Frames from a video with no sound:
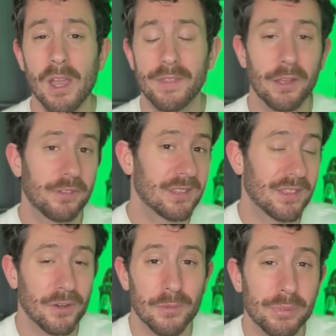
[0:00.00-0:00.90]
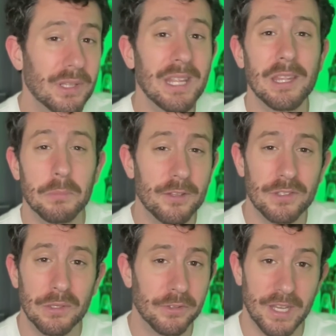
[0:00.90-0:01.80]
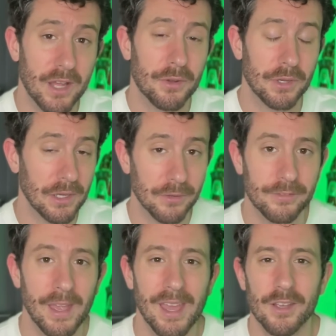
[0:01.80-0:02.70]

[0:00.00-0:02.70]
they'll say that they're completely misused and underused.